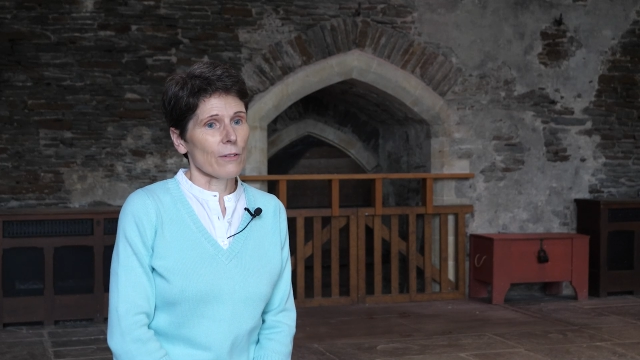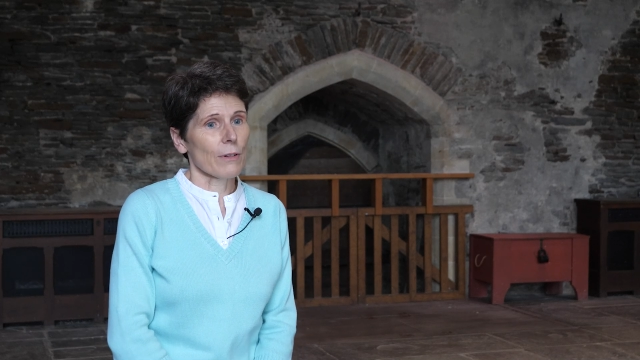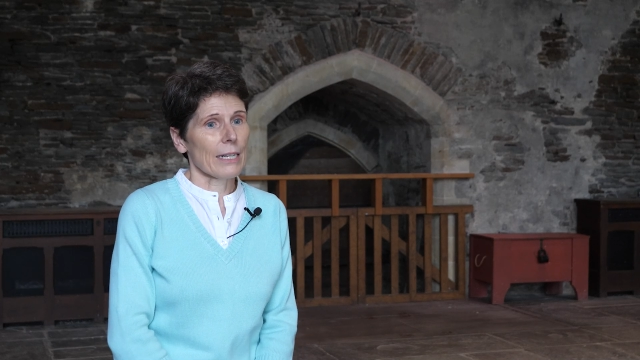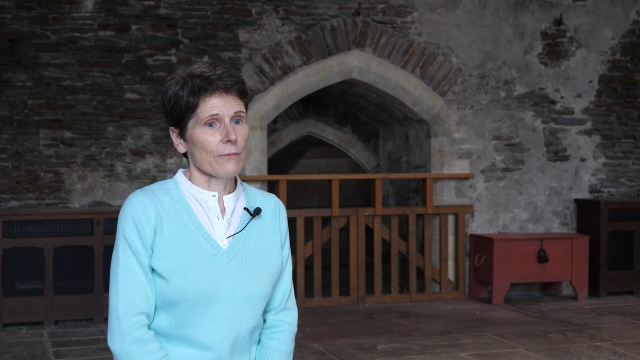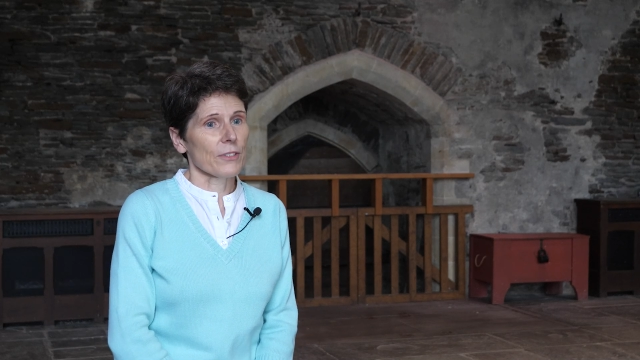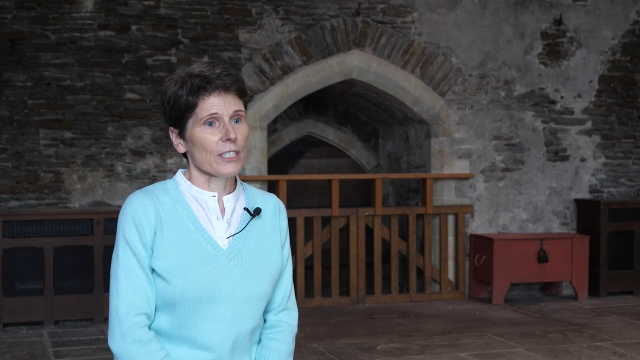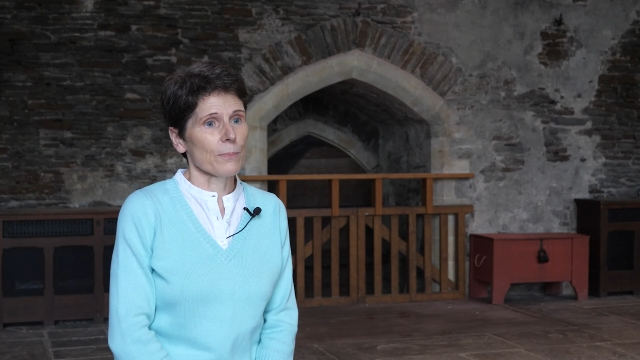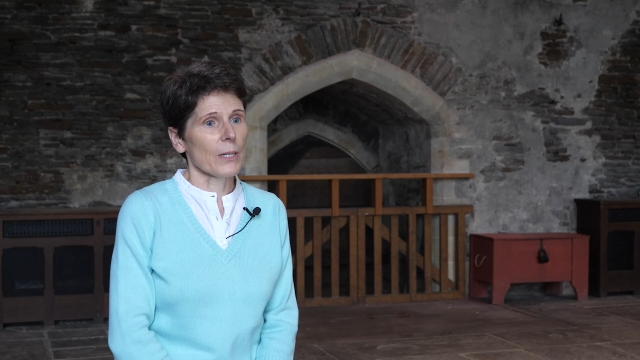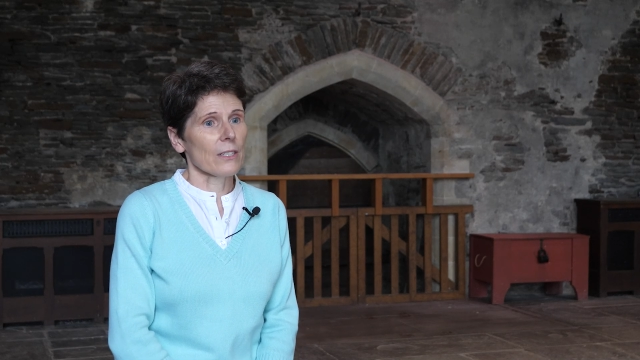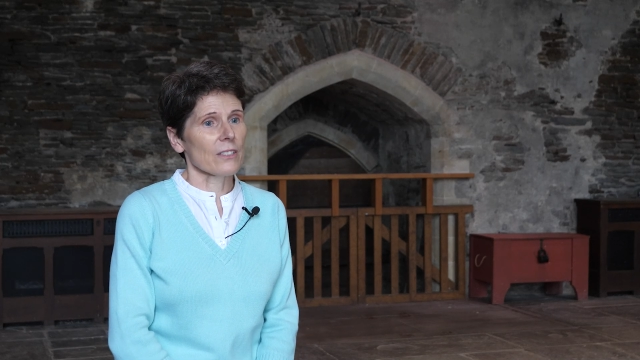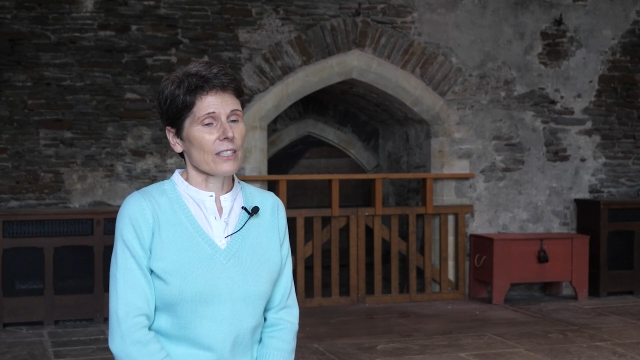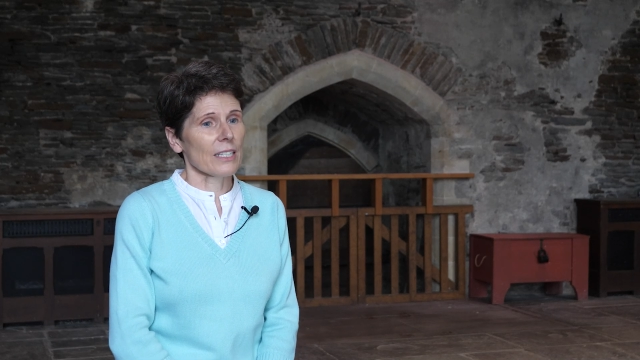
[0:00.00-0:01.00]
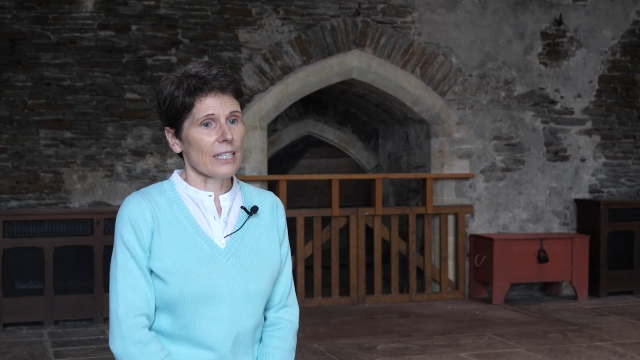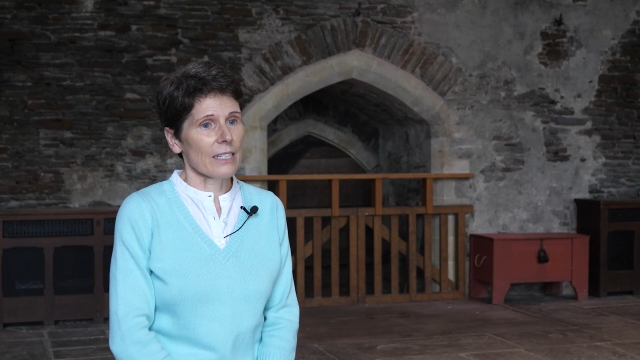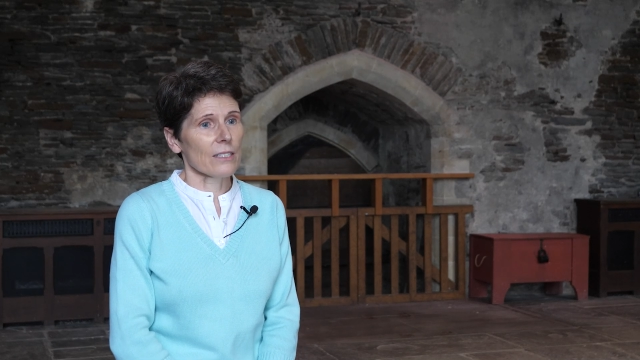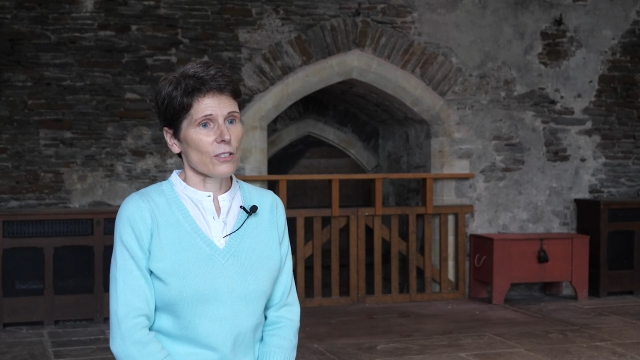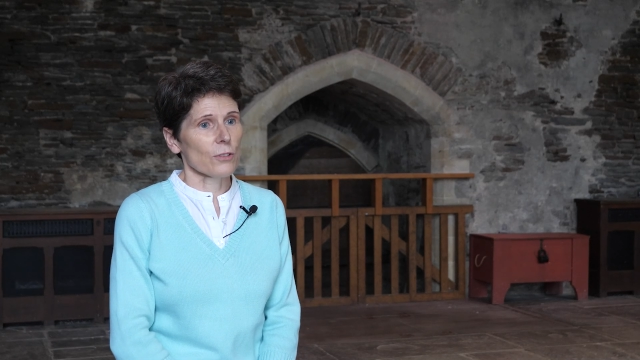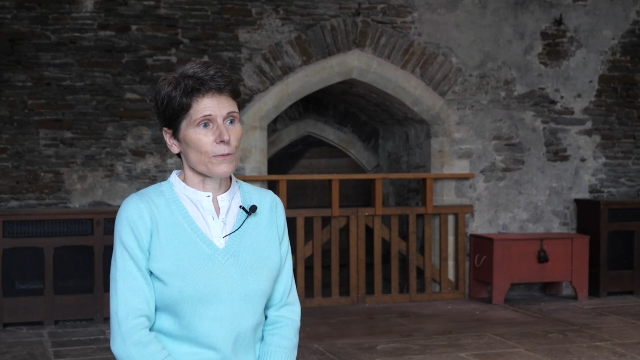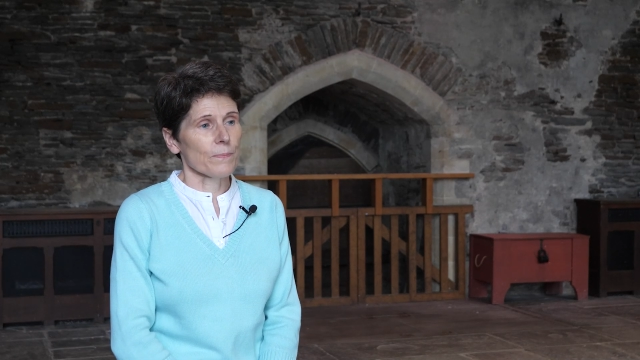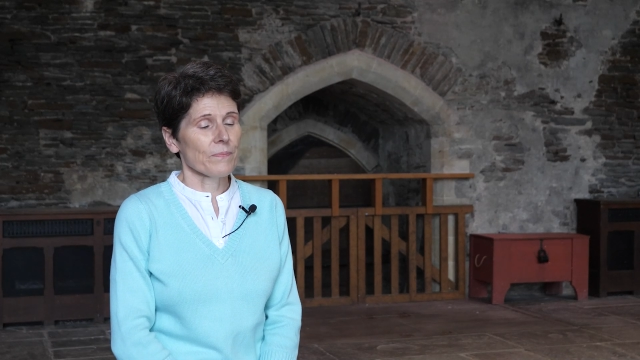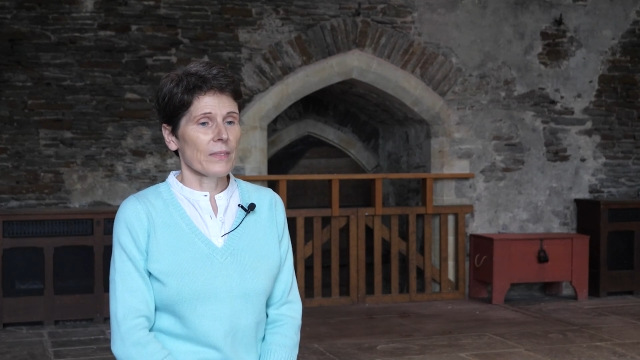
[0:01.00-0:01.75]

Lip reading: around this part of the castle.